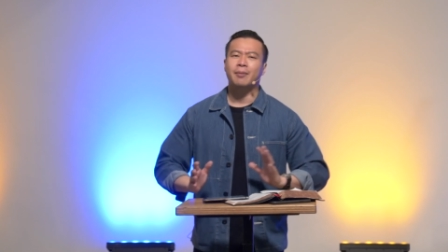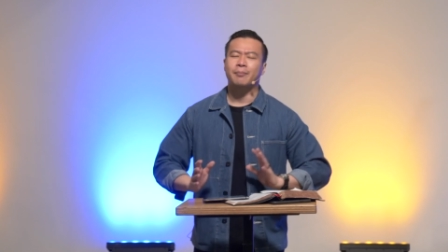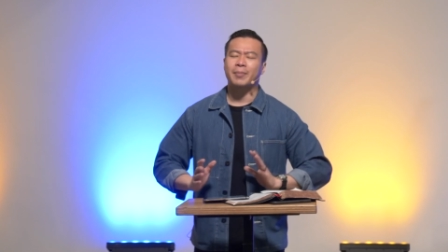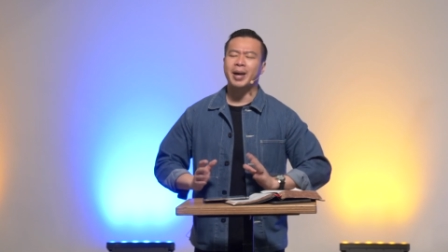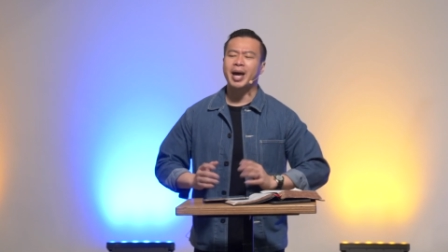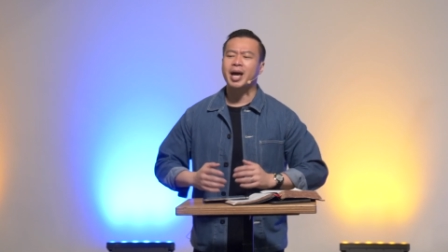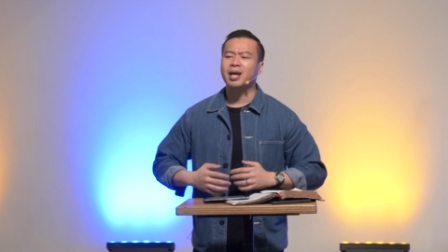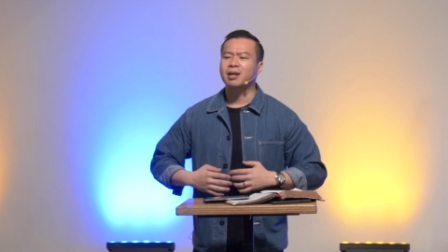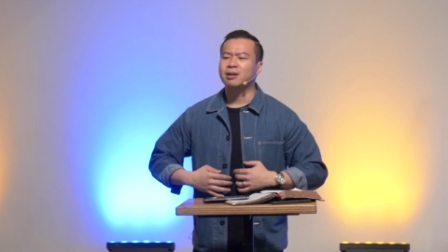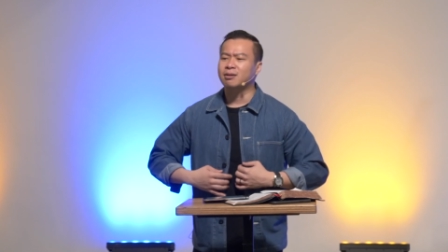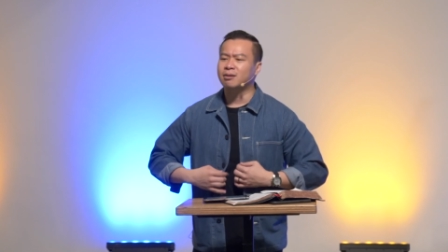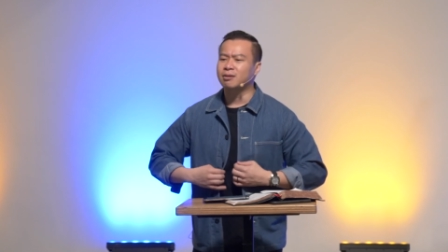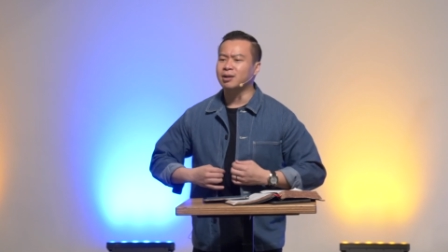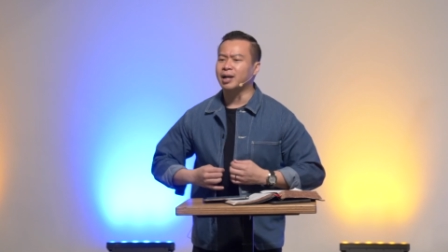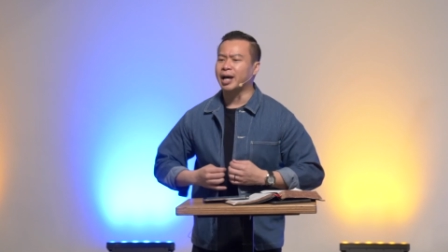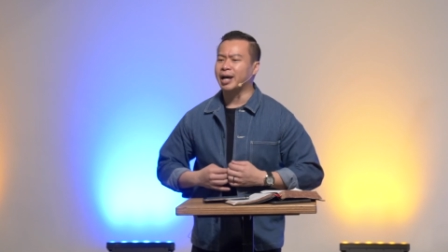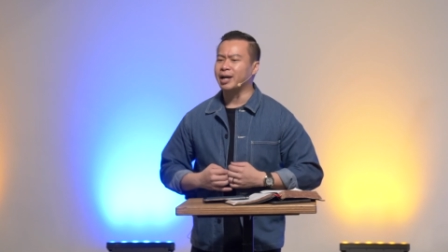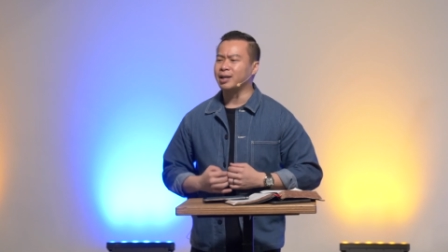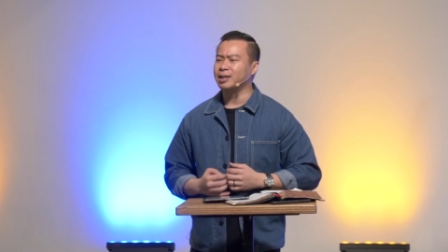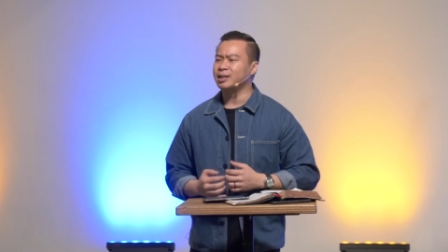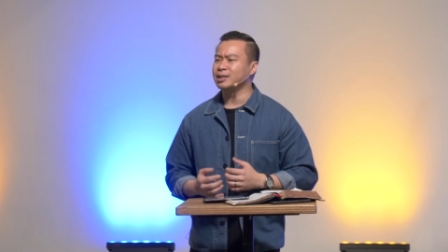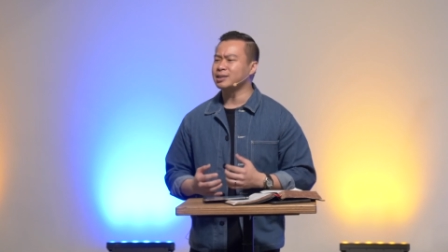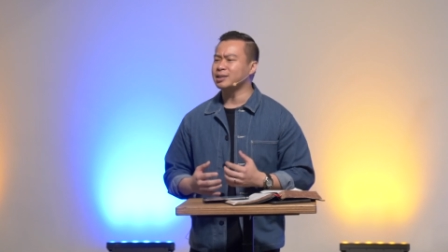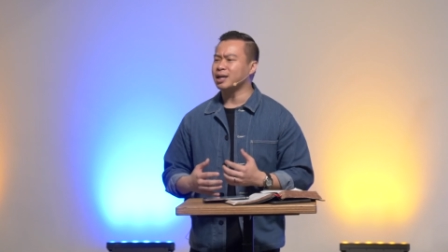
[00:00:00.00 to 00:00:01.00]
man, you know,
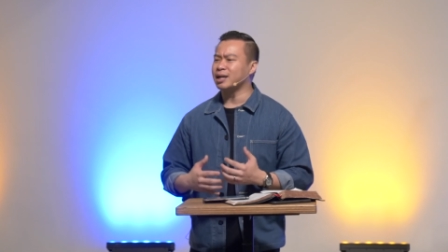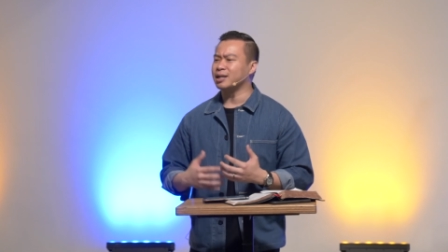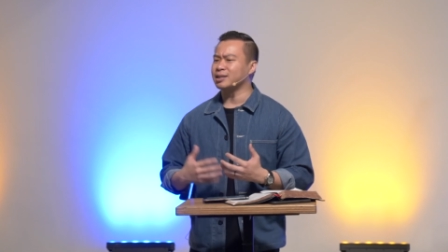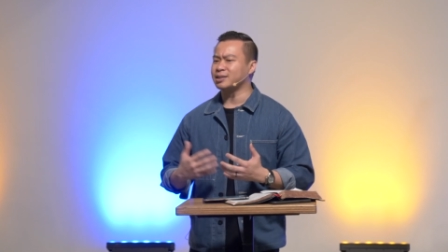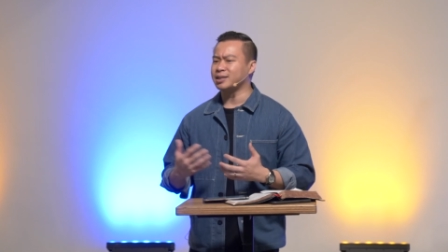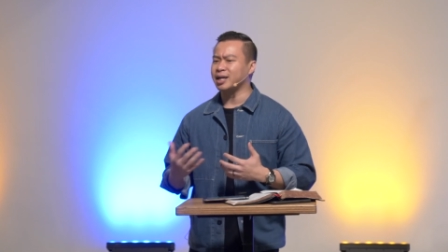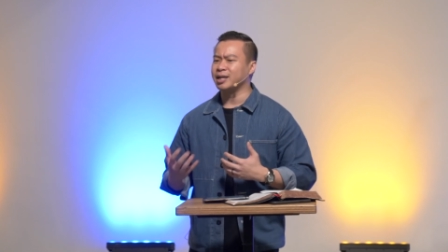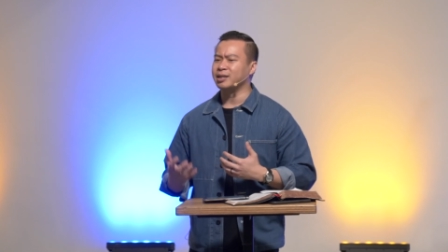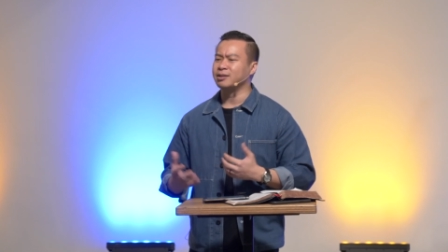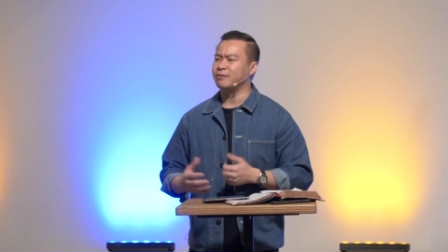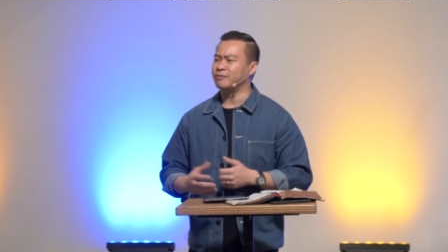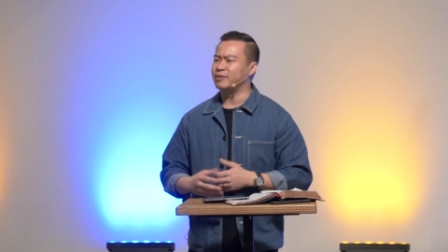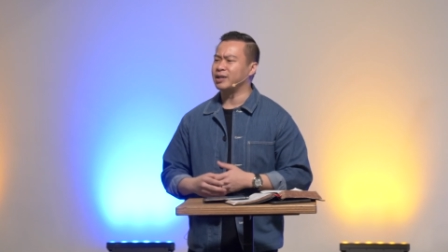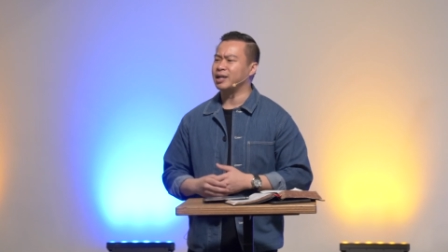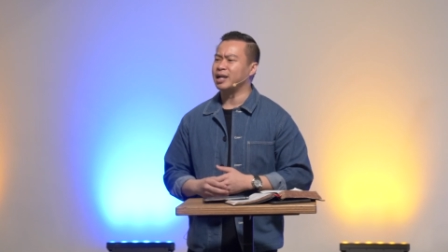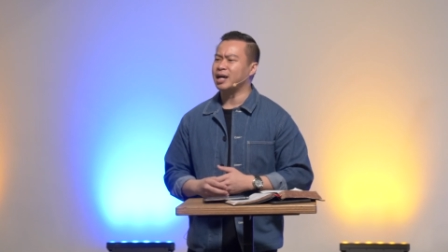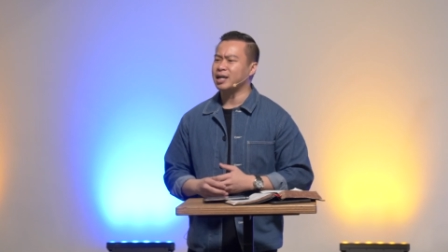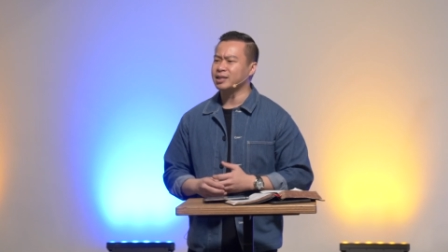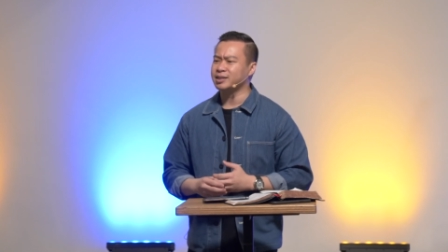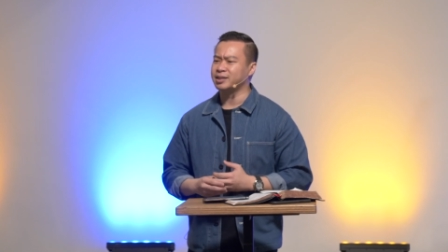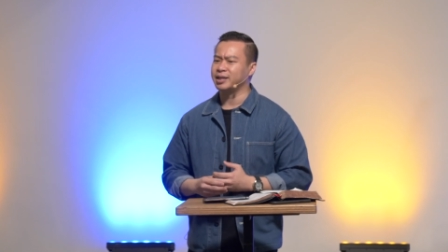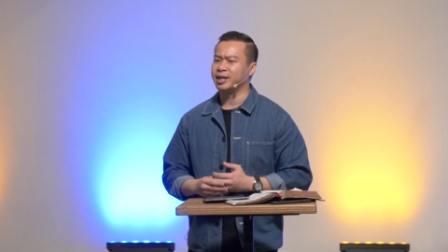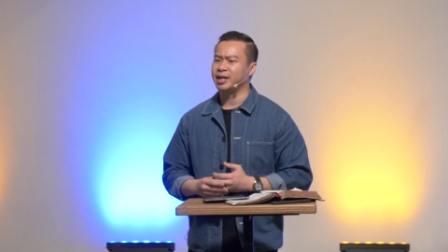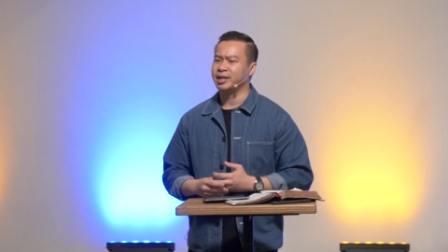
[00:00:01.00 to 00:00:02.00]
like these are the signs of the
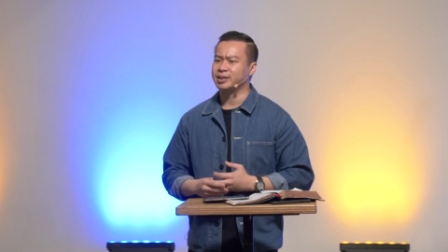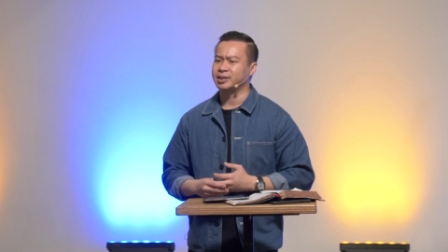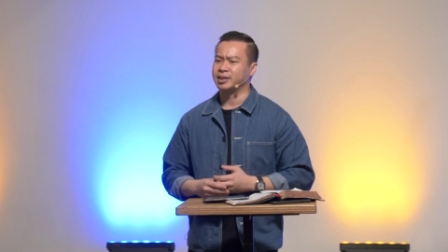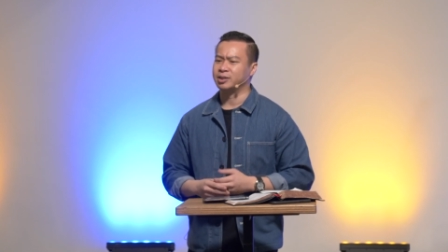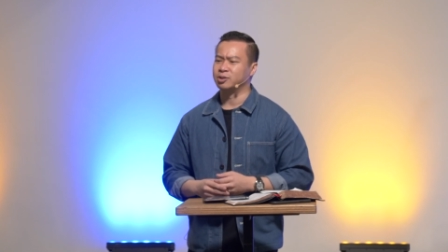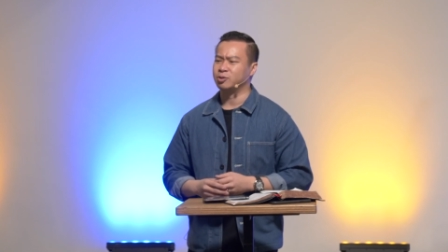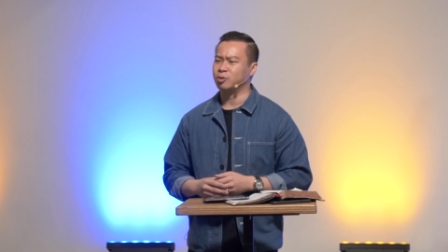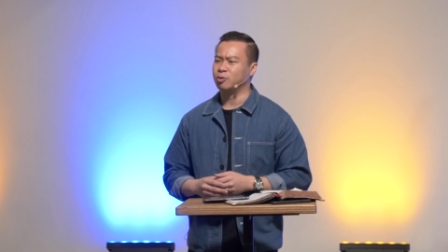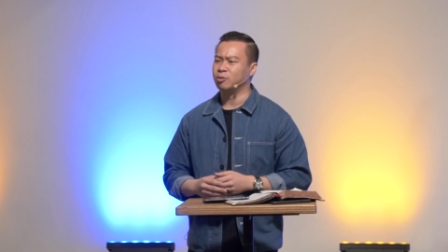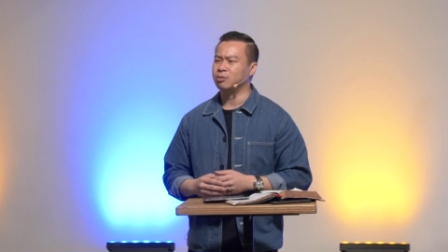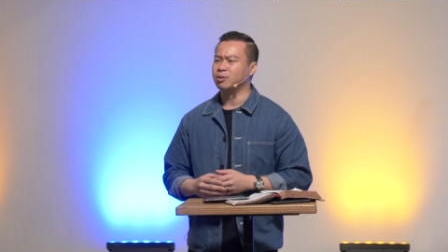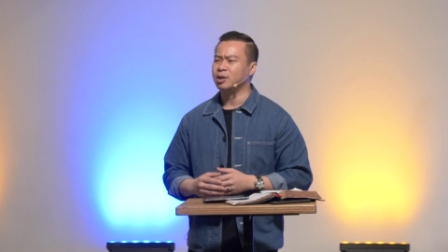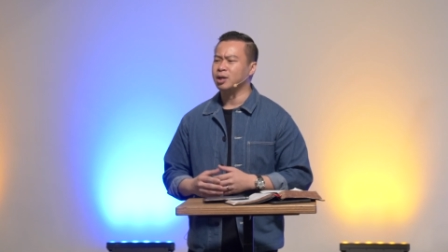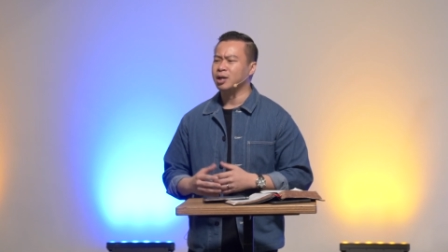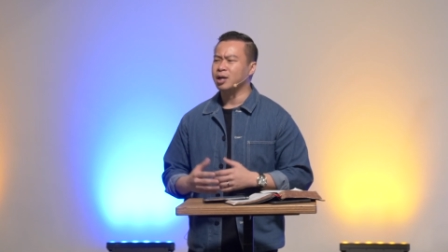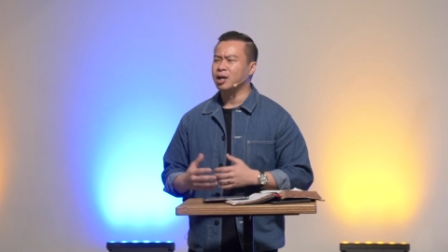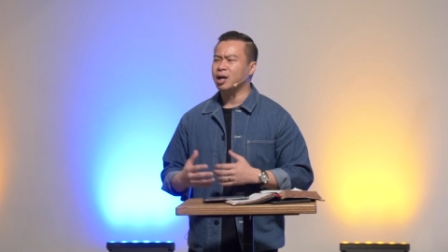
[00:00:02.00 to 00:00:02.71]
last days, and so